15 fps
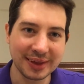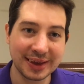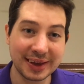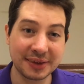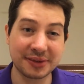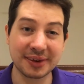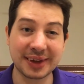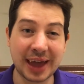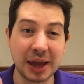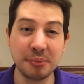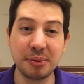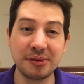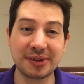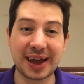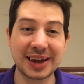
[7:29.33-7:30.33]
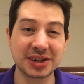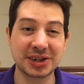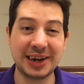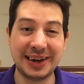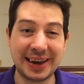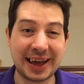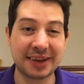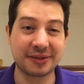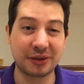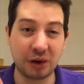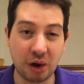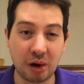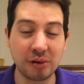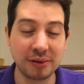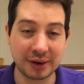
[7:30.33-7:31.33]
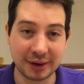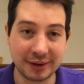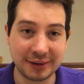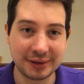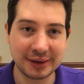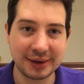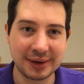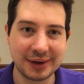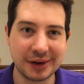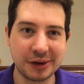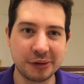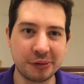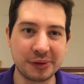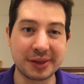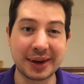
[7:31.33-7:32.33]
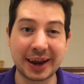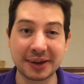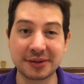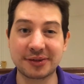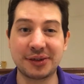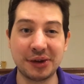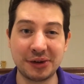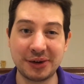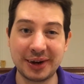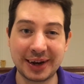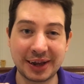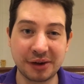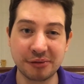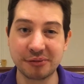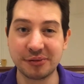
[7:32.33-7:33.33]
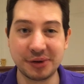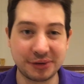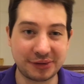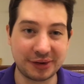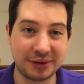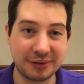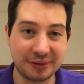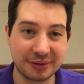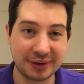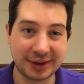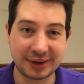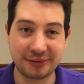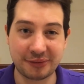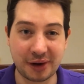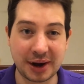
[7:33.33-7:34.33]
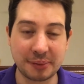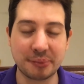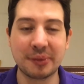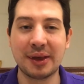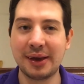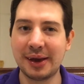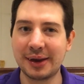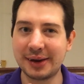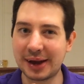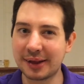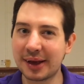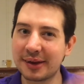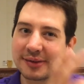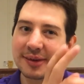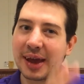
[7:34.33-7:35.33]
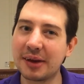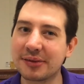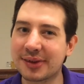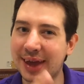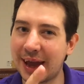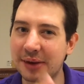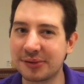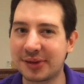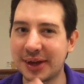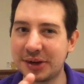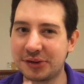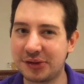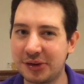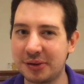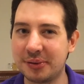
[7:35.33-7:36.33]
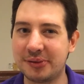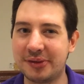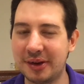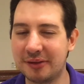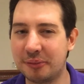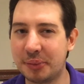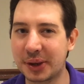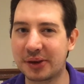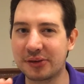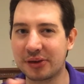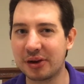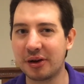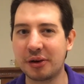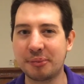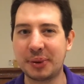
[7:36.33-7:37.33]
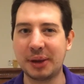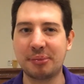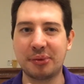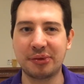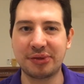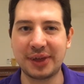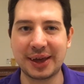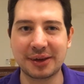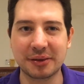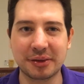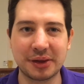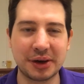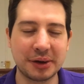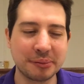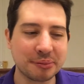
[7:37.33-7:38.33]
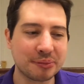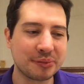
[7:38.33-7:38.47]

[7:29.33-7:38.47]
is that cables actually last longer with an externally routed frame. Now that sounds counterintuitive, because a lot of people think that